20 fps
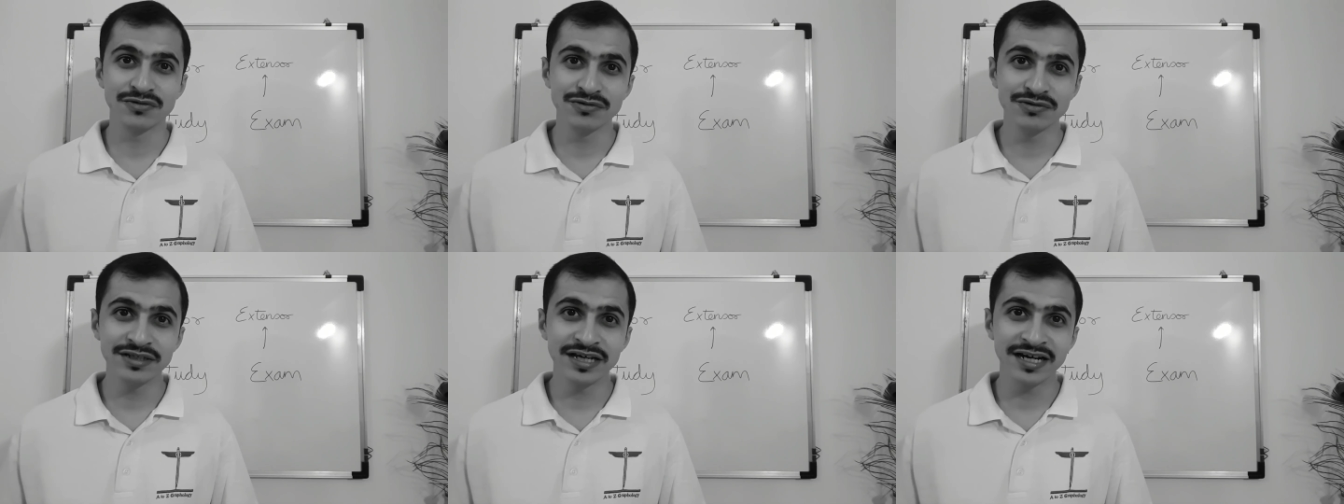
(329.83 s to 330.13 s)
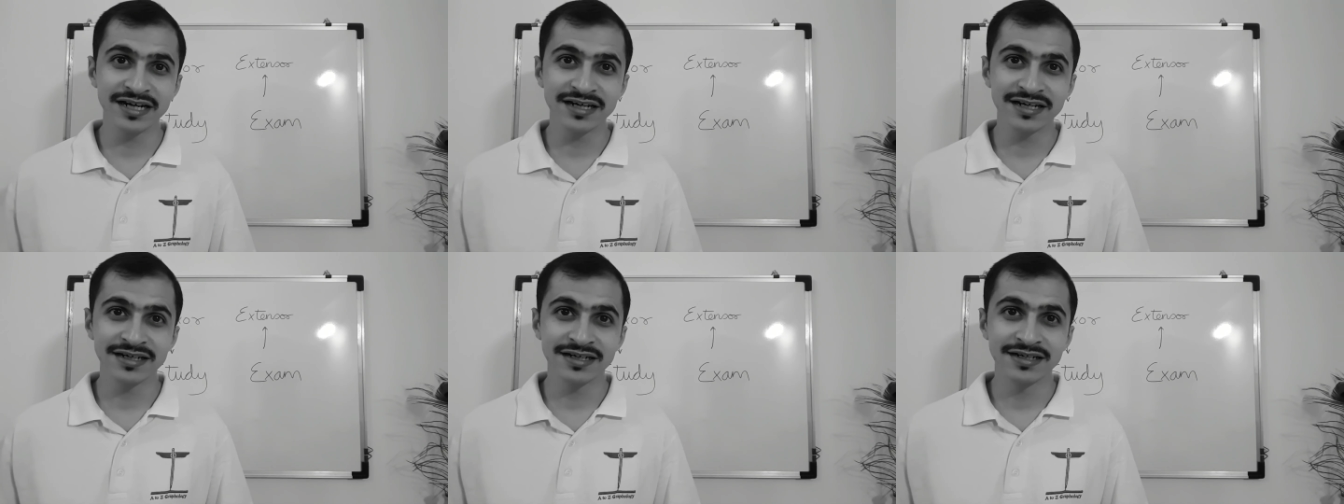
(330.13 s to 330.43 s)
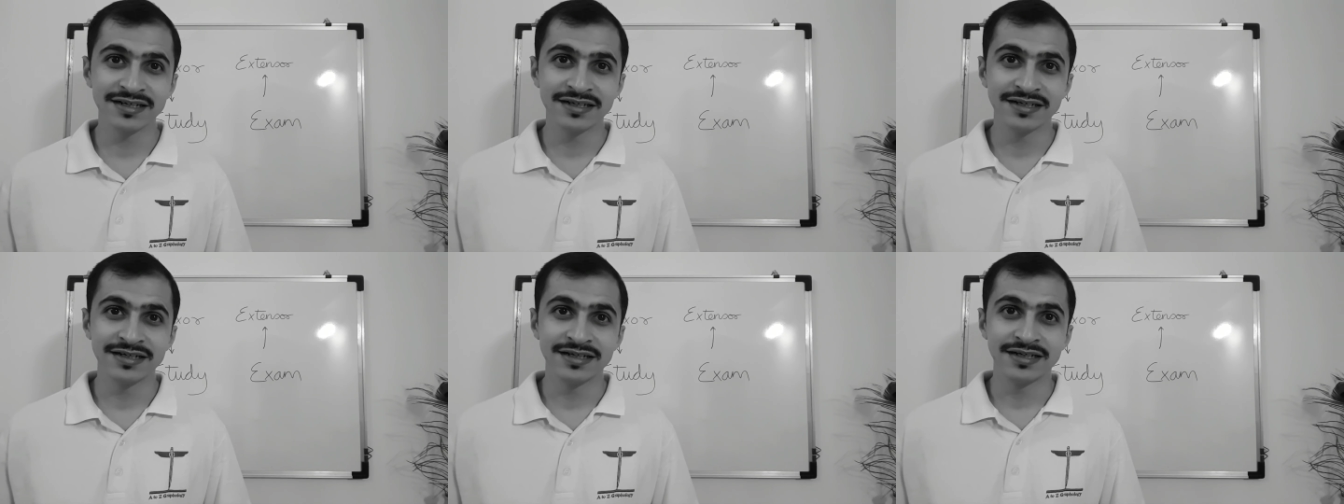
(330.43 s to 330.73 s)
do that,
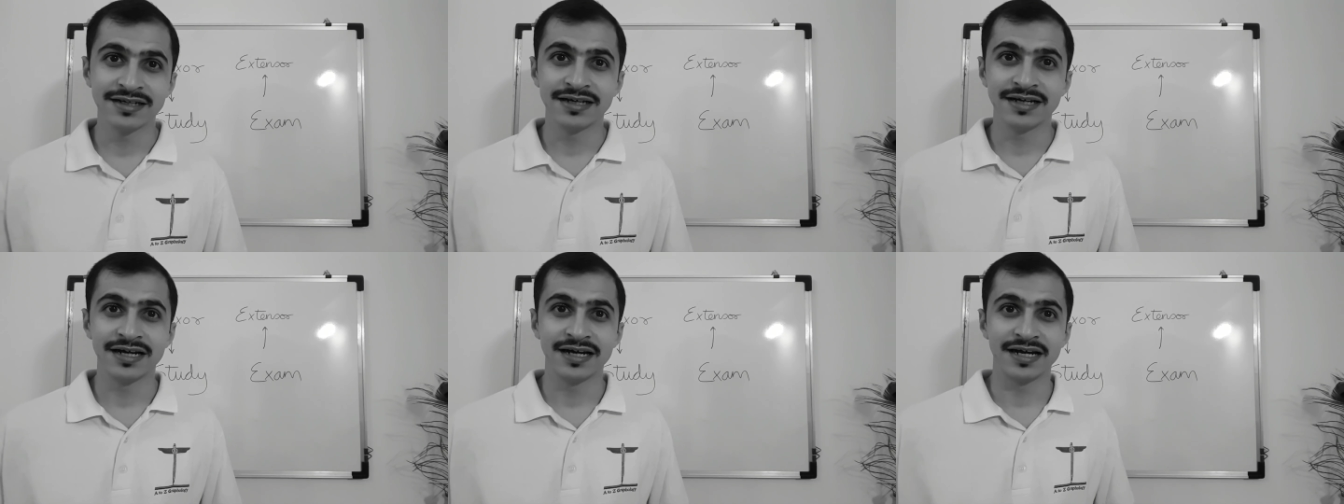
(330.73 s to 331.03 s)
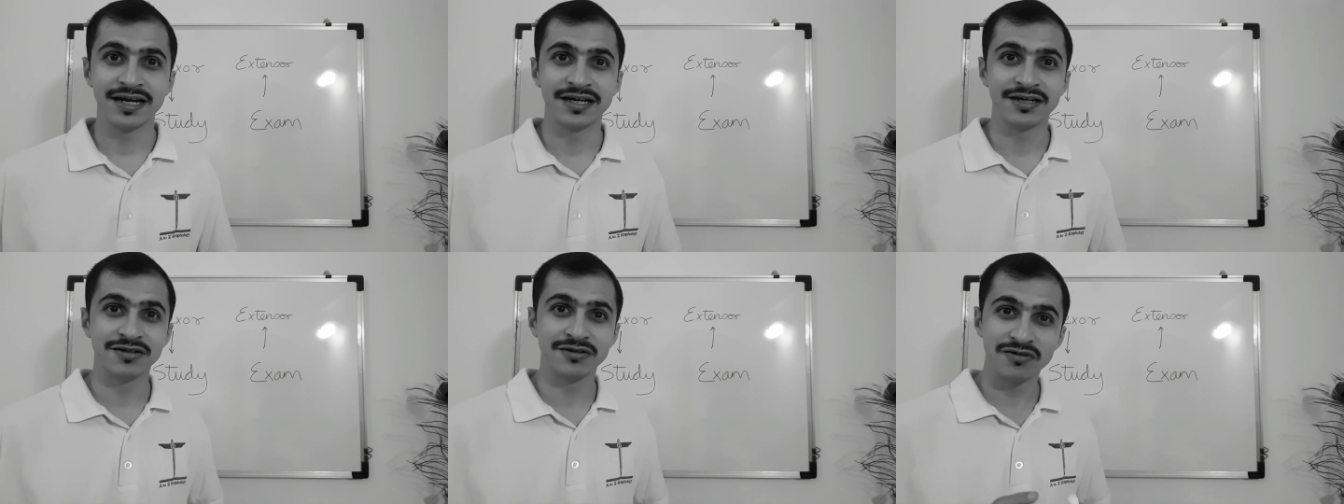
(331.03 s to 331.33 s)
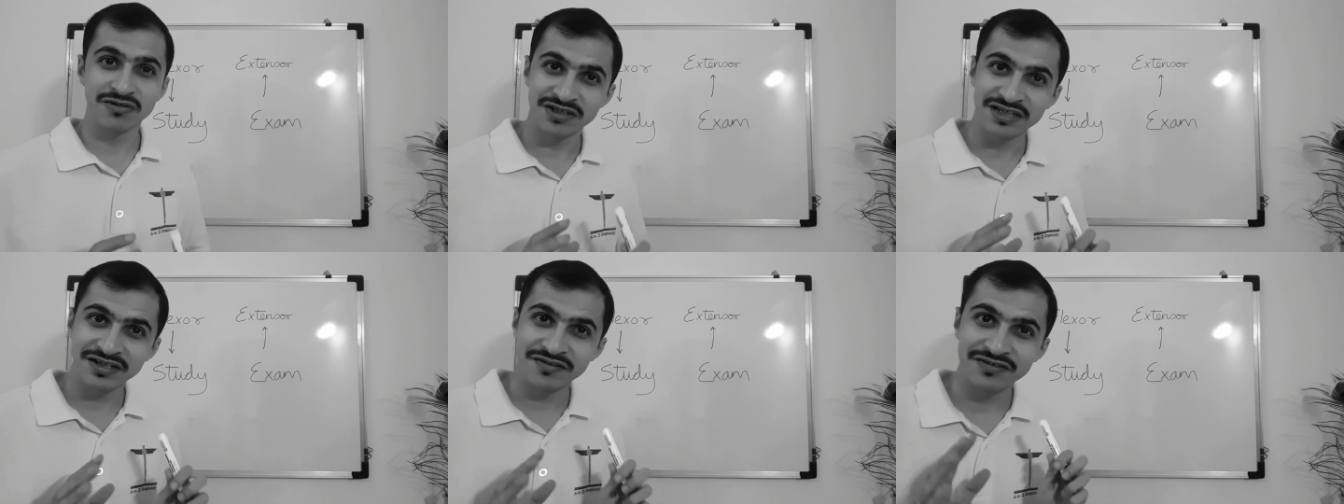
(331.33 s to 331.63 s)
and
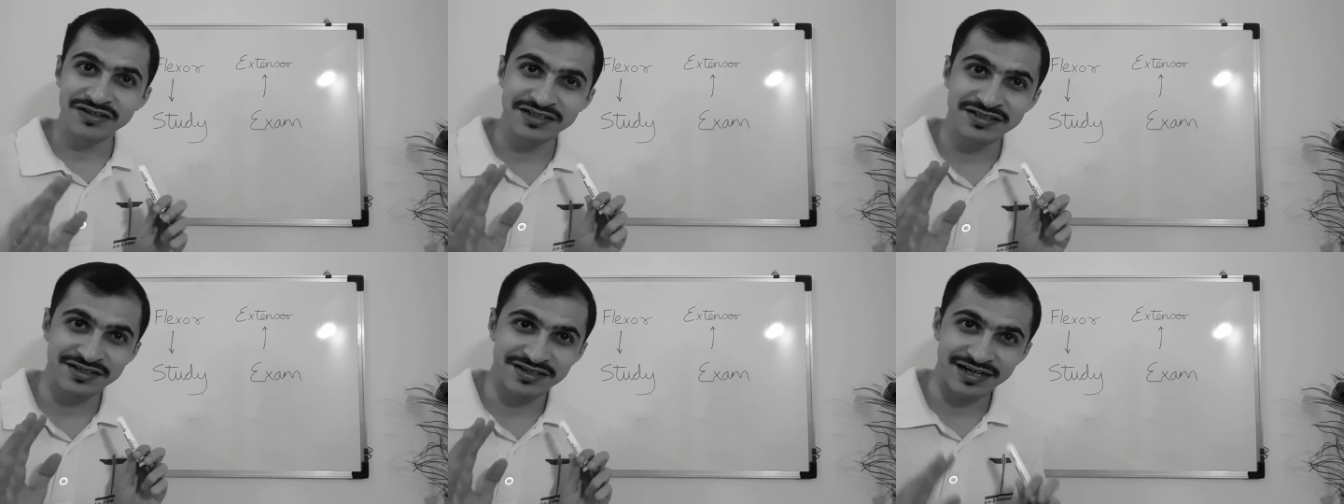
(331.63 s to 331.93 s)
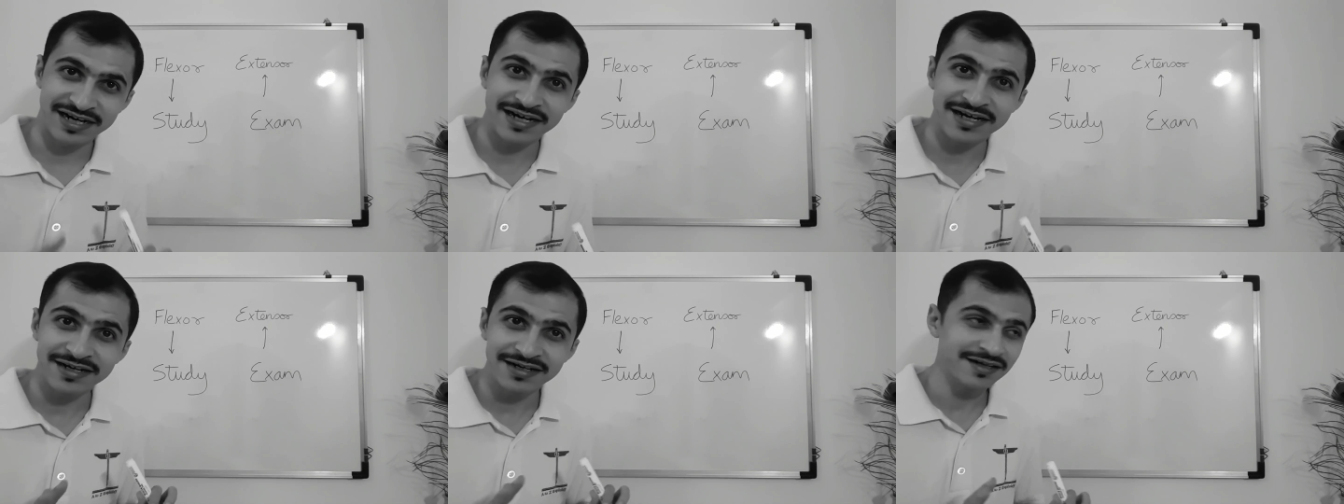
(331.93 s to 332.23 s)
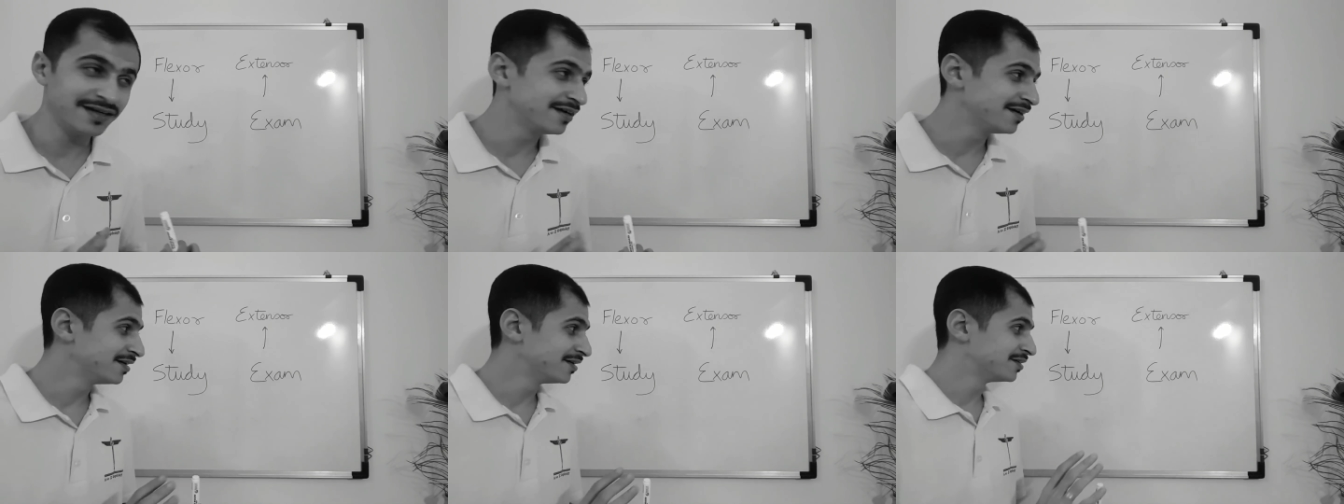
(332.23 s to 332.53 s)
don't even try it.